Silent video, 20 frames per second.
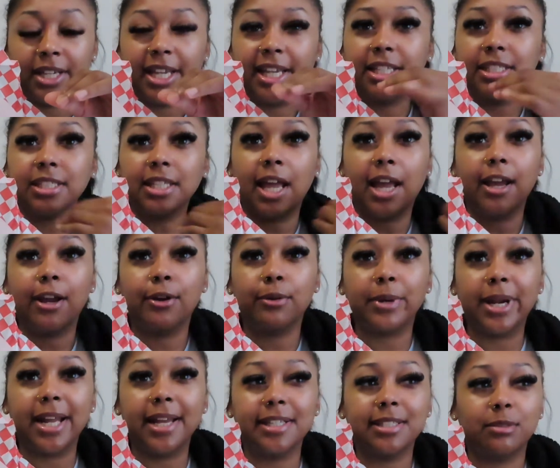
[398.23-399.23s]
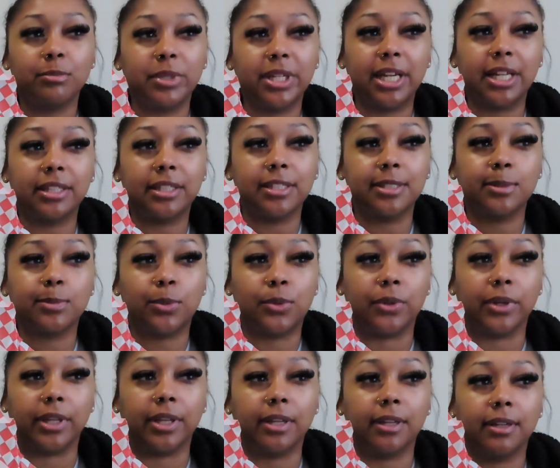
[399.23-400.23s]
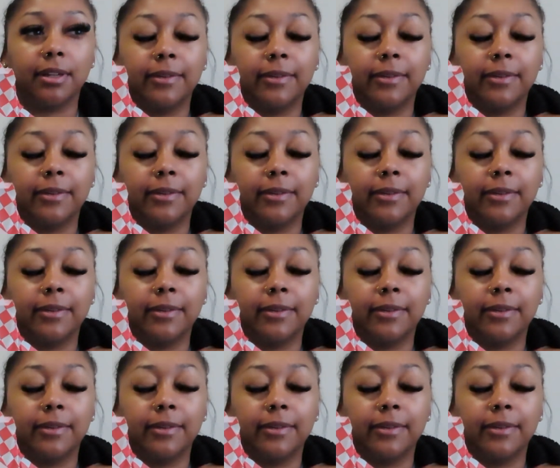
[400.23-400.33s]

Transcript: It's like harassment at this point.